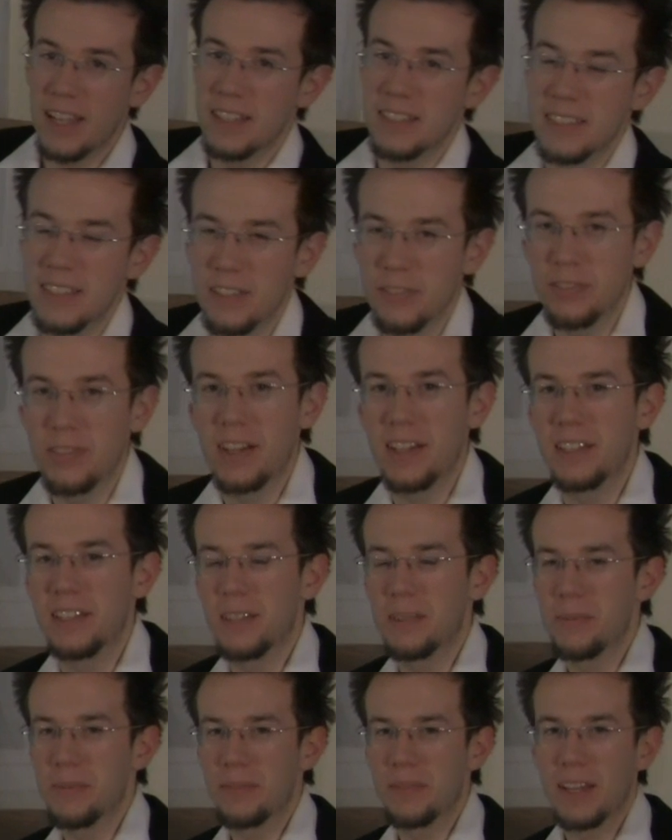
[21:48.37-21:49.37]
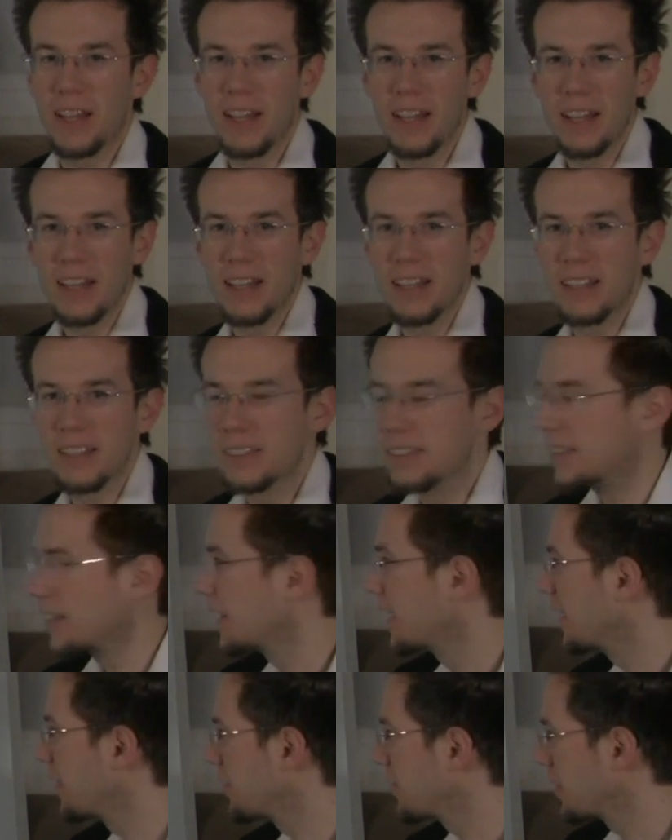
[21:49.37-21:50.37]
you guys did find them, and
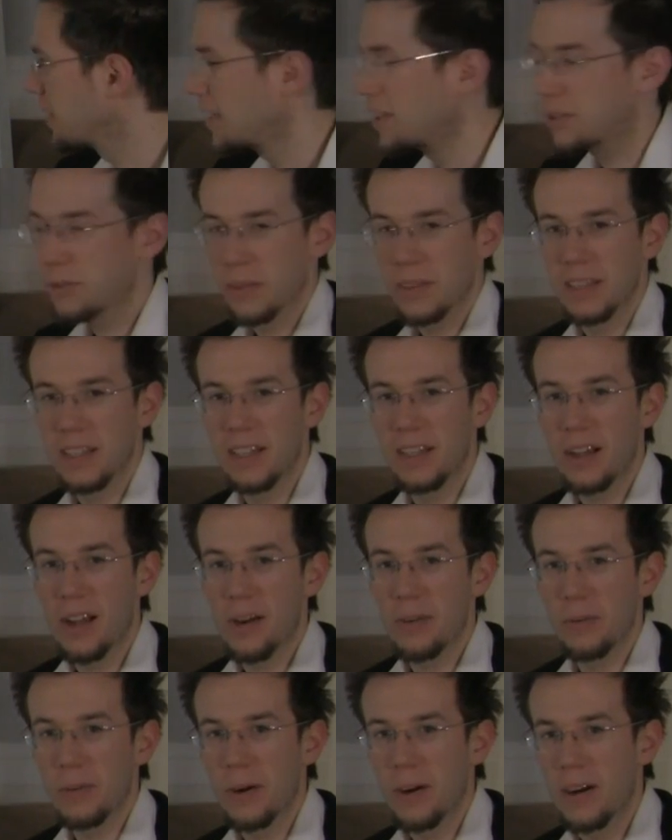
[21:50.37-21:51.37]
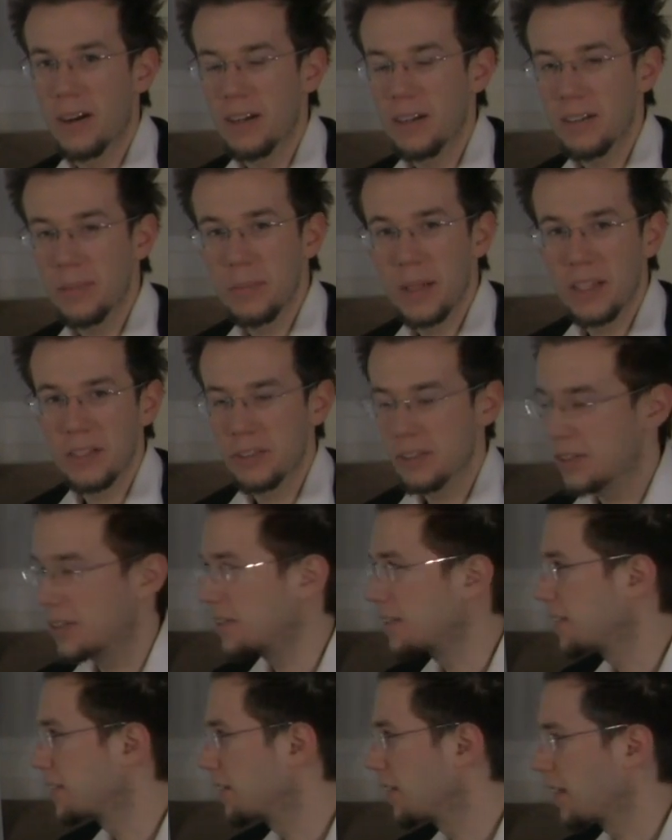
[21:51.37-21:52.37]
for each one that you got wrong, make
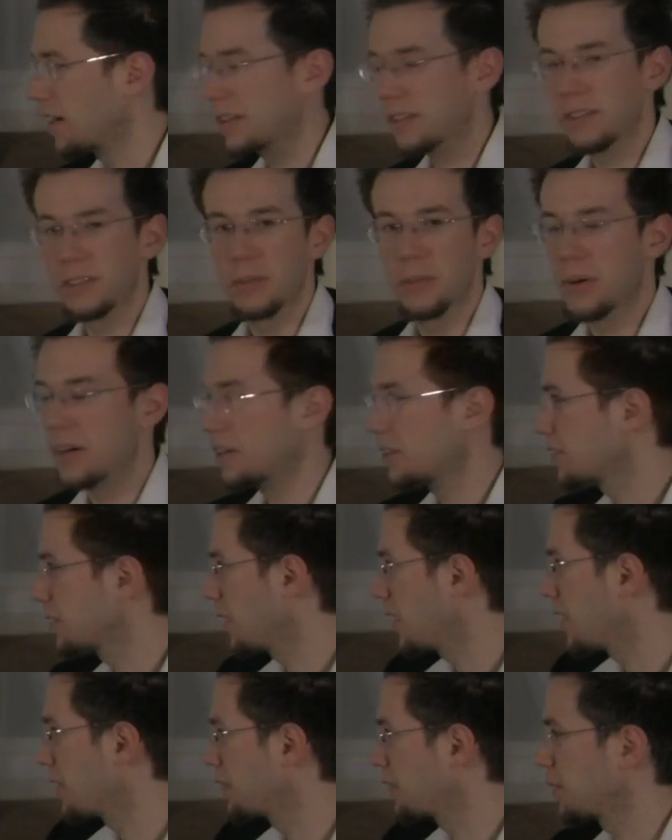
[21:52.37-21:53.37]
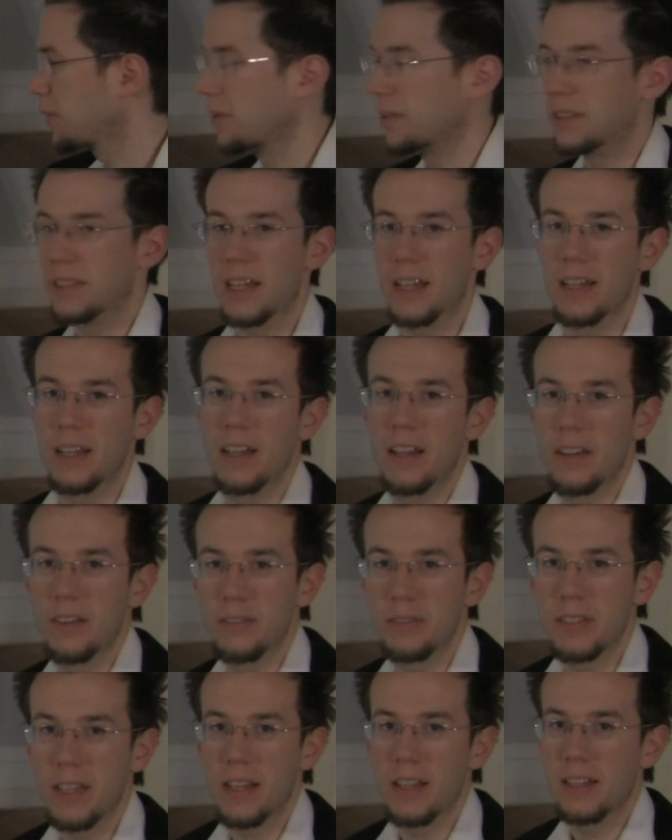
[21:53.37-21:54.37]
sure to knock 2 marks off your 10 out
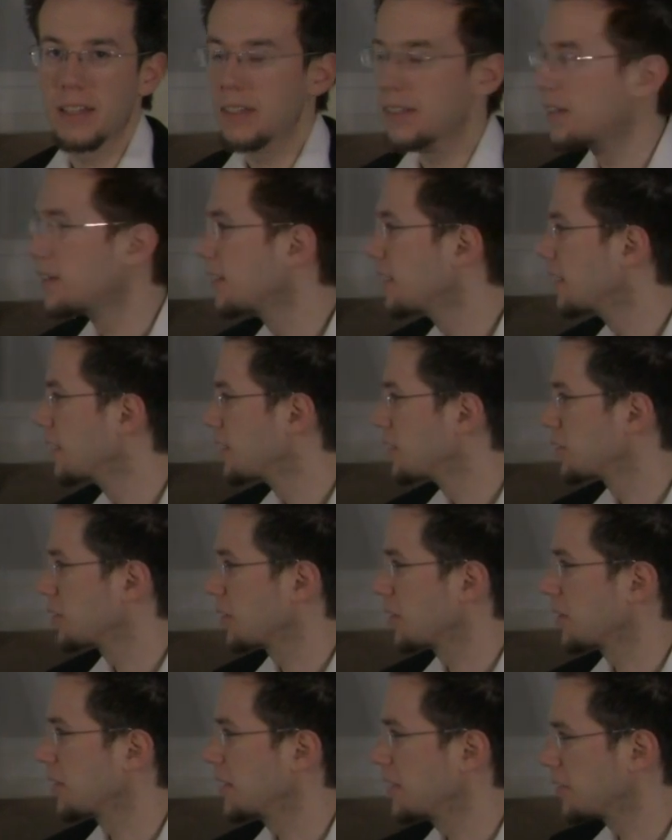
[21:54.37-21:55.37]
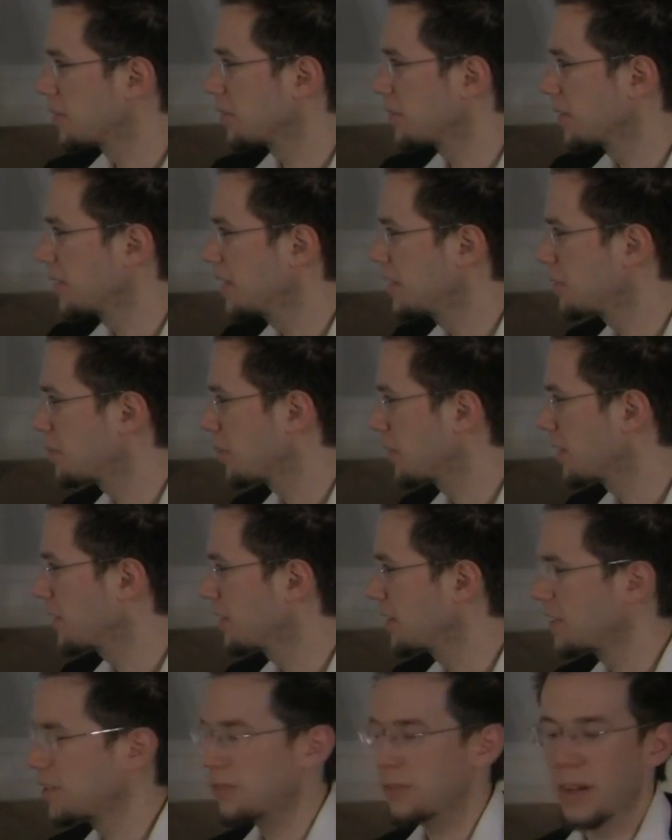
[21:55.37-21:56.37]
of 10. So each one
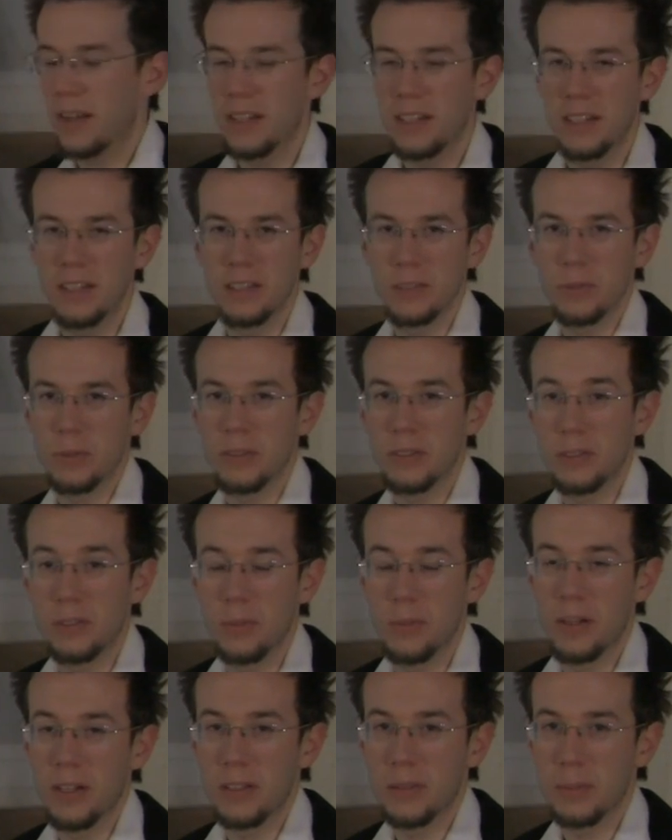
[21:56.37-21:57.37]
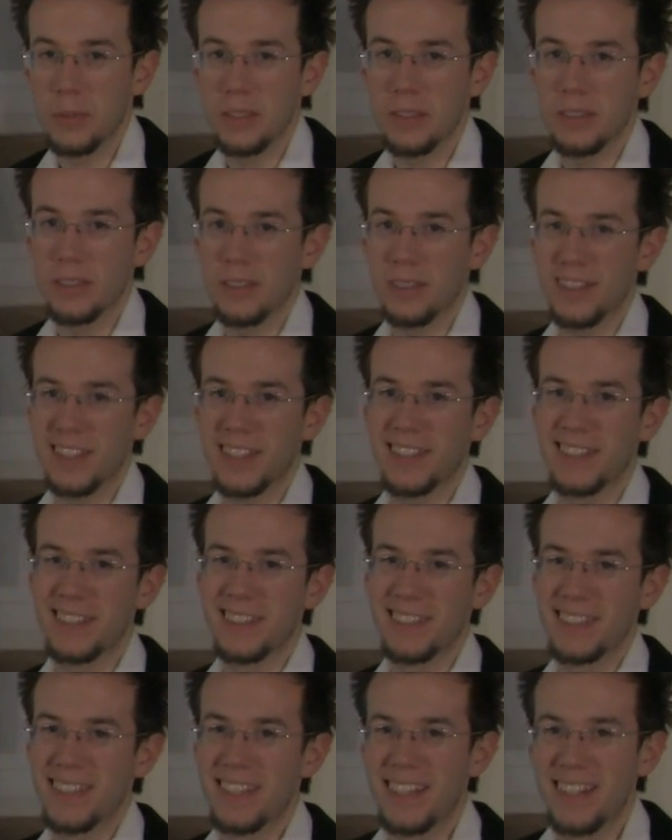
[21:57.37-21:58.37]
of these finding is worth 2 marks basically.
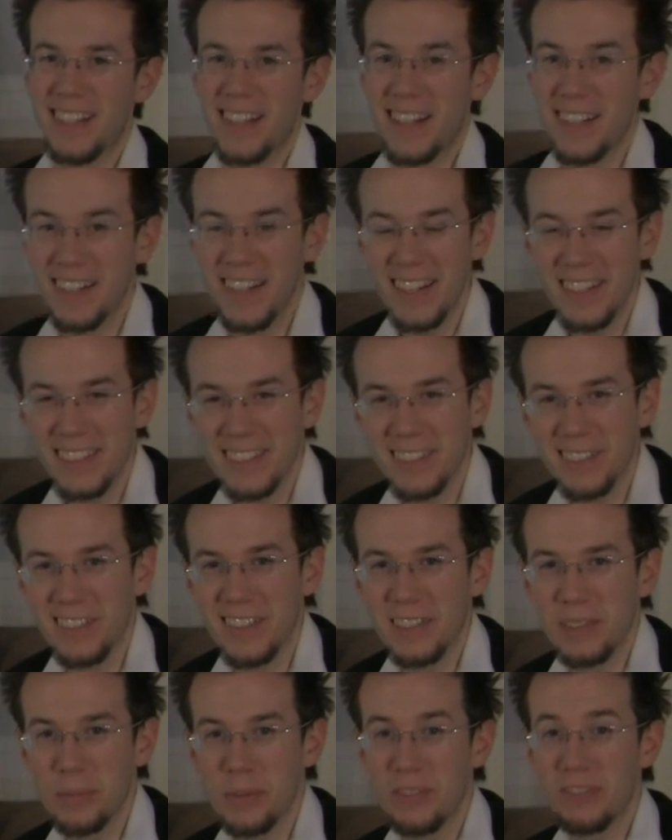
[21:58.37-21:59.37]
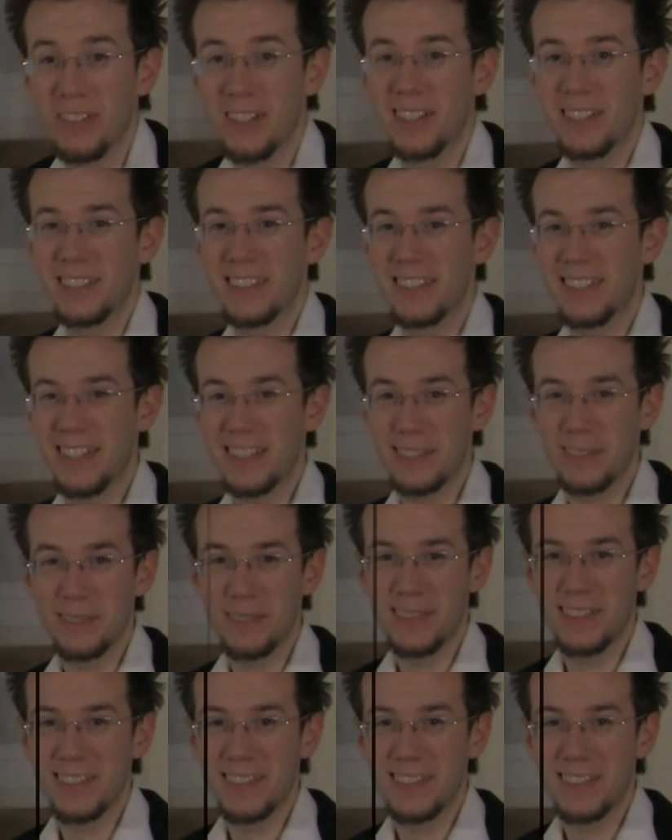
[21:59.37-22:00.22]
Alright, so let's move on to the next